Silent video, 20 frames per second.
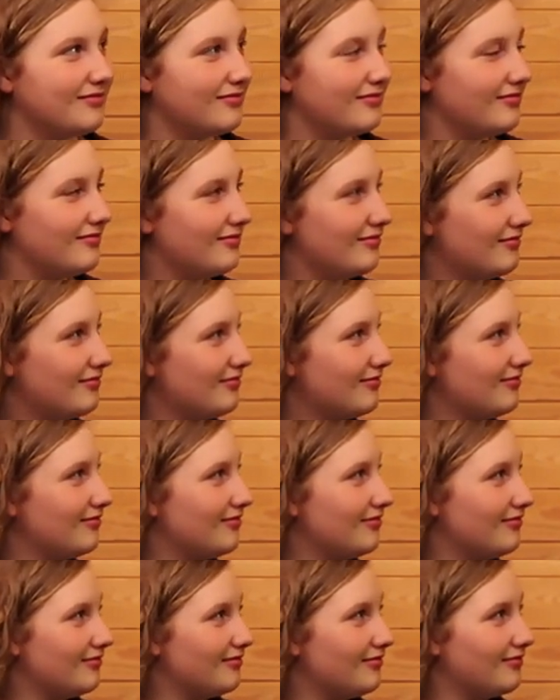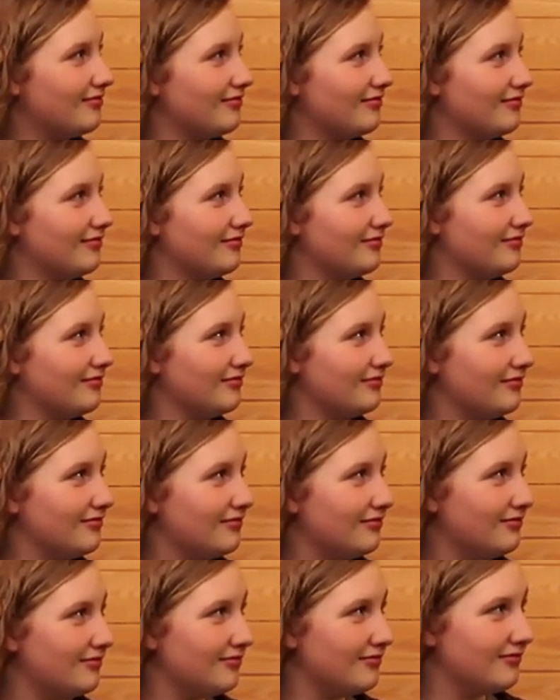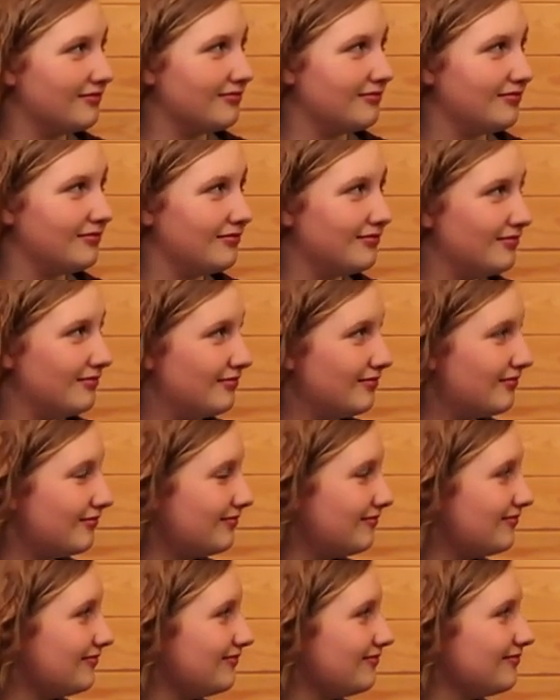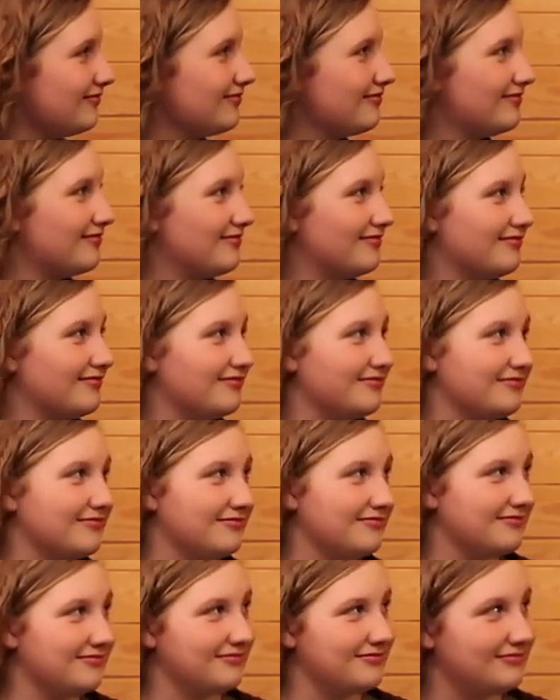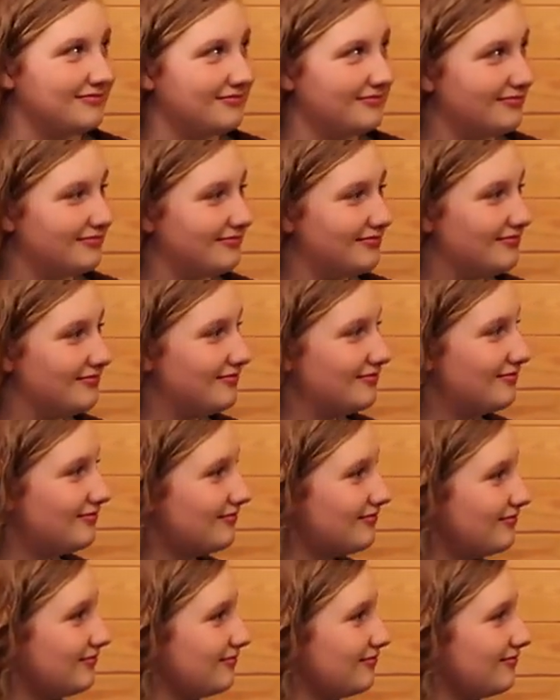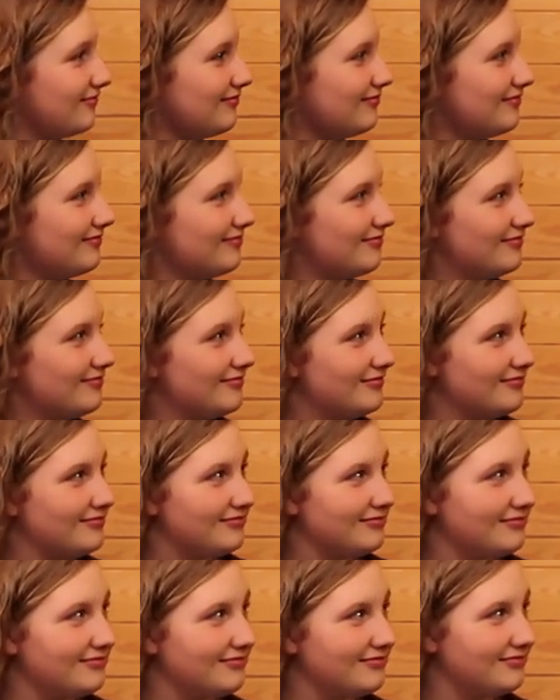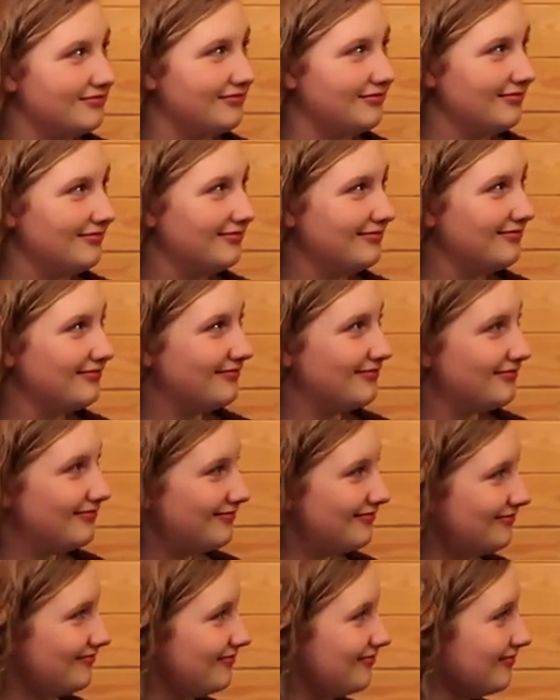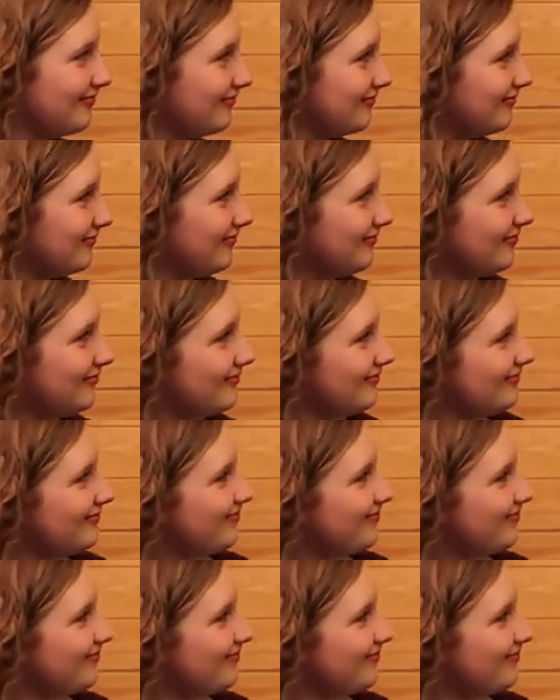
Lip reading: This person isn't speaking.